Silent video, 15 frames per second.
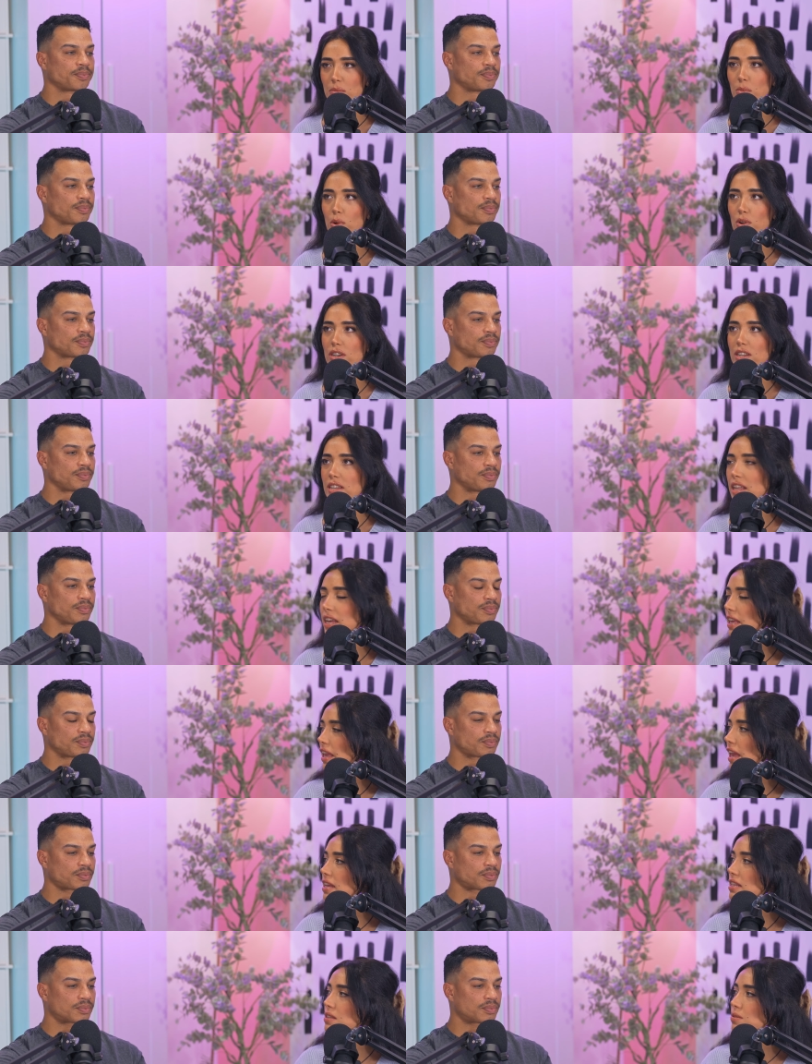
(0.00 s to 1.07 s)
Speaker 1: important, I
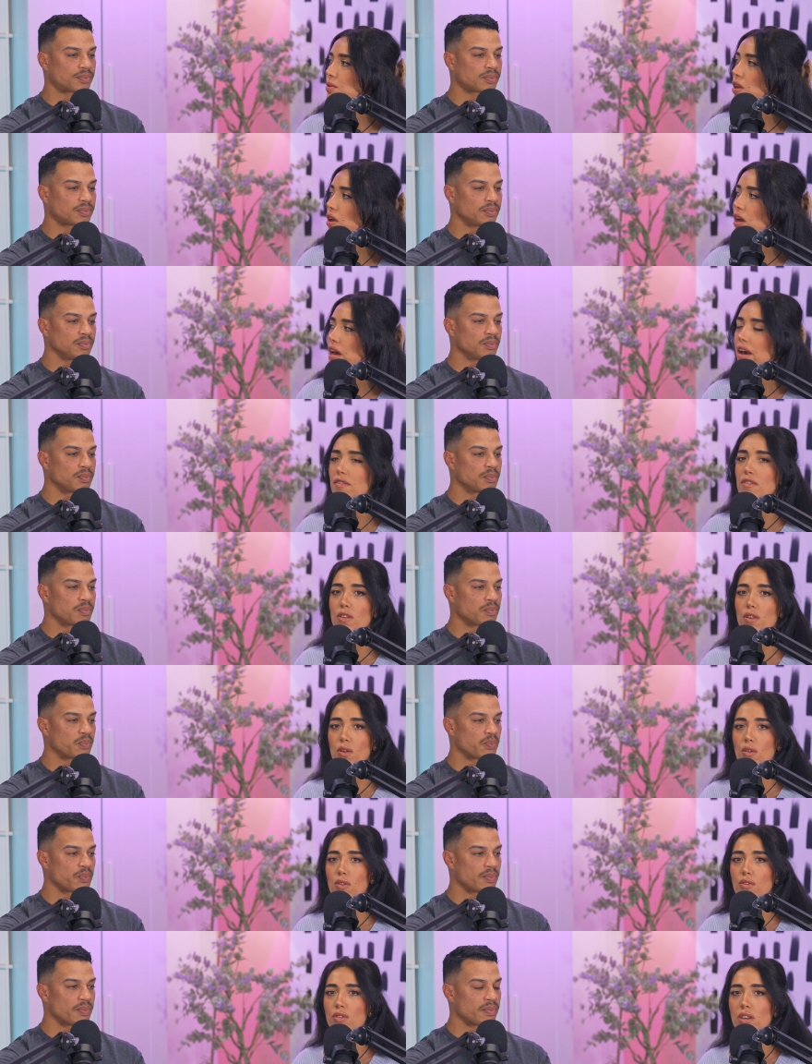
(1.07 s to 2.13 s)
guess. We all have our
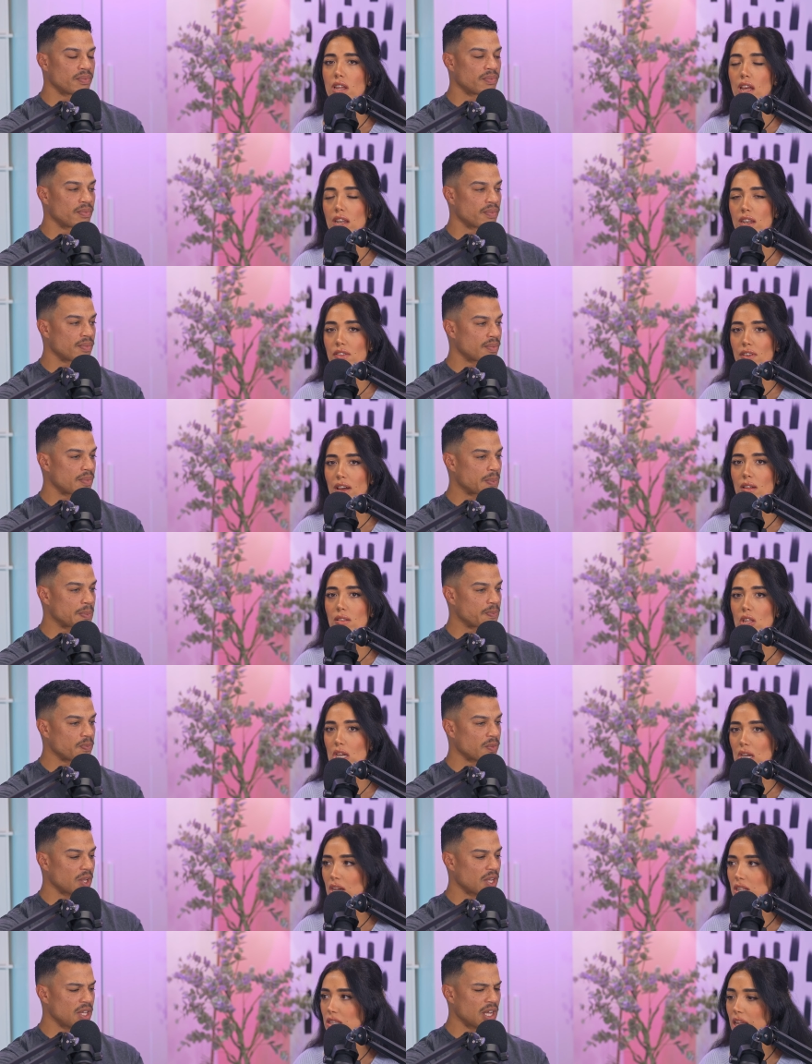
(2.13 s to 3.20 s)
own kind of outlook
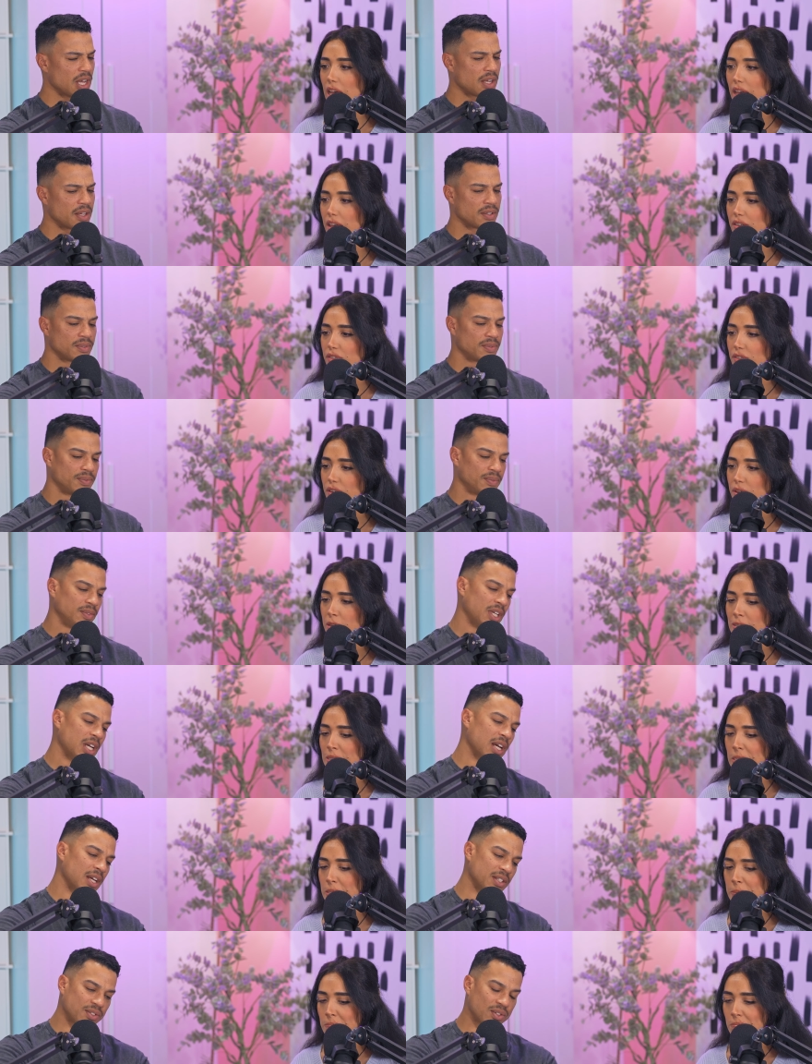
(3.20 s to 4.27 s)
on yeah. life.
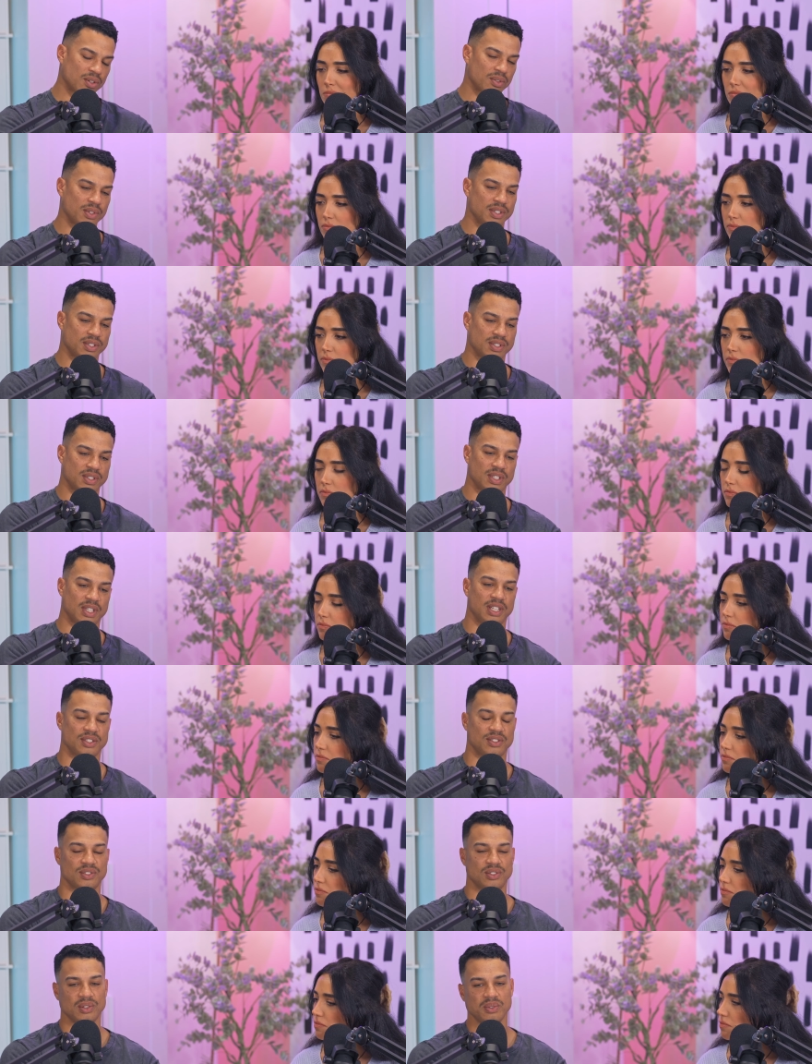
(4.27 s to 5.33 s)
Speaker 2: Yeah, it's always and it's
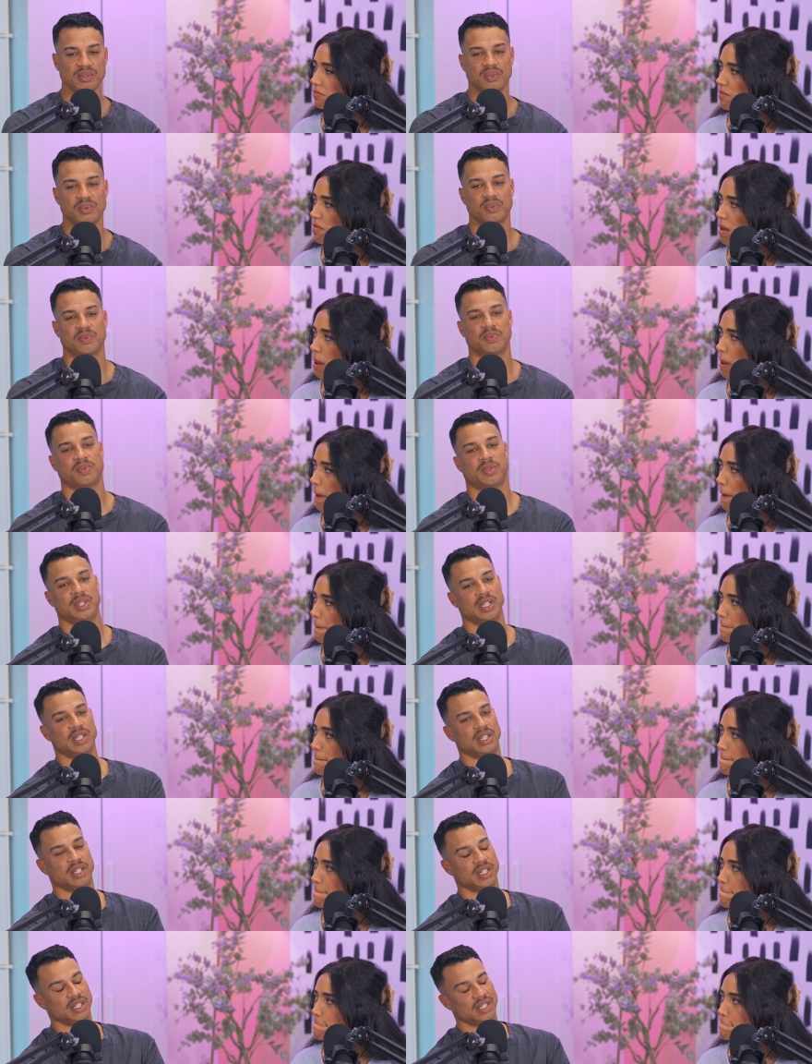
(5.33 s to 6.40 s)
so
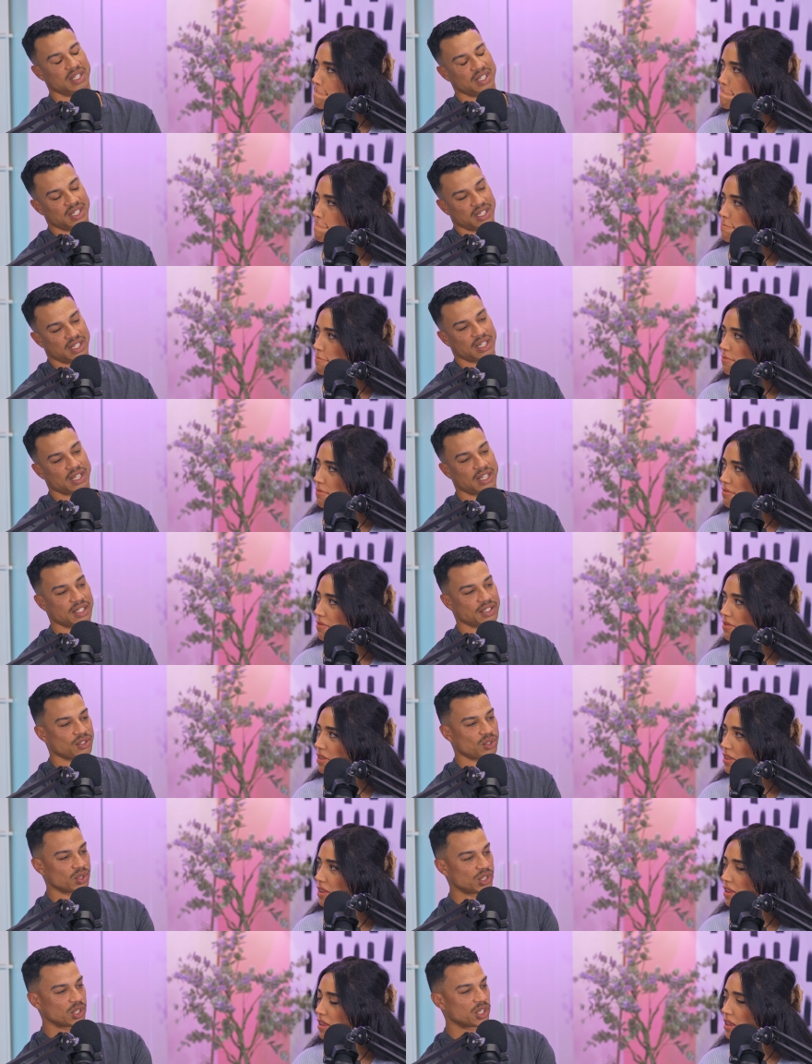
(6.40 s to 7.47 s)
uh,
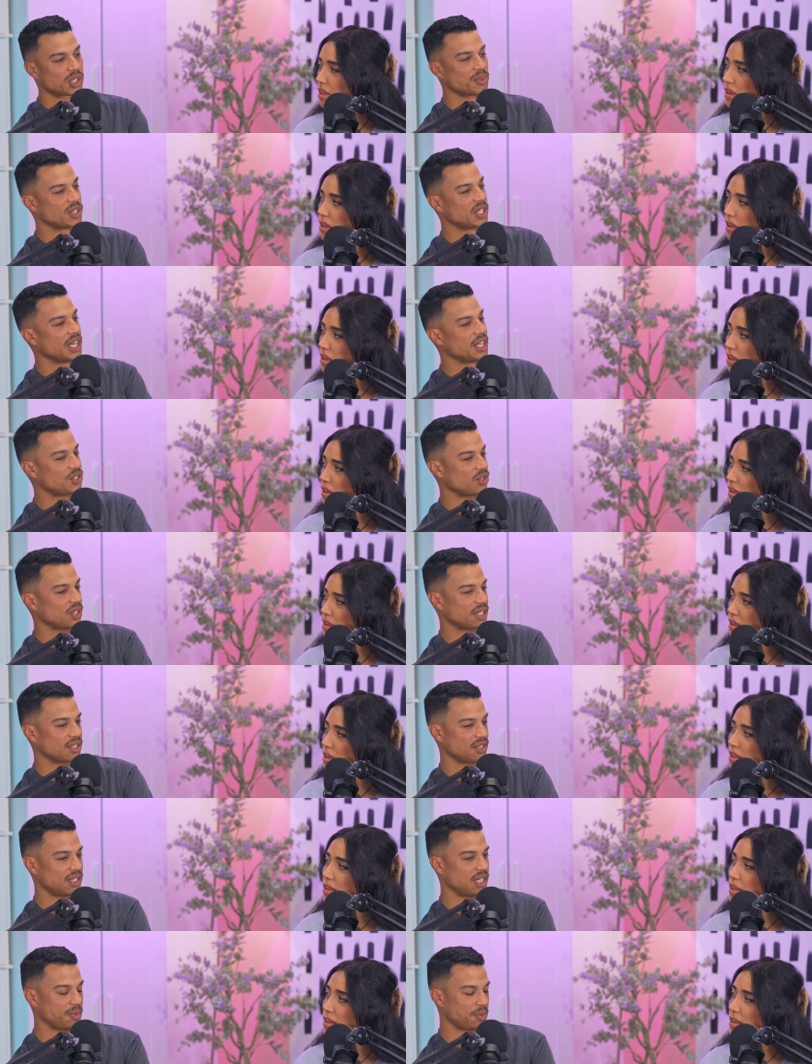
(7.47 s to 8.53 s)
so circumstantial at the
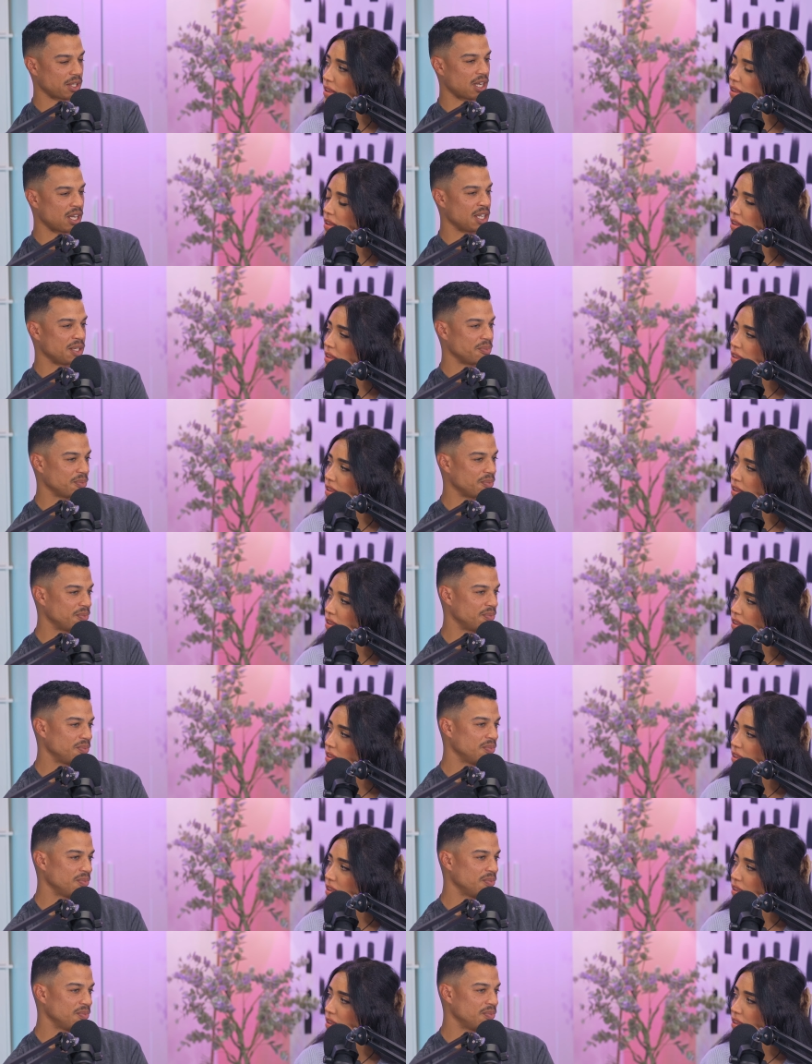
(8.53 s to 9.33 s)
same time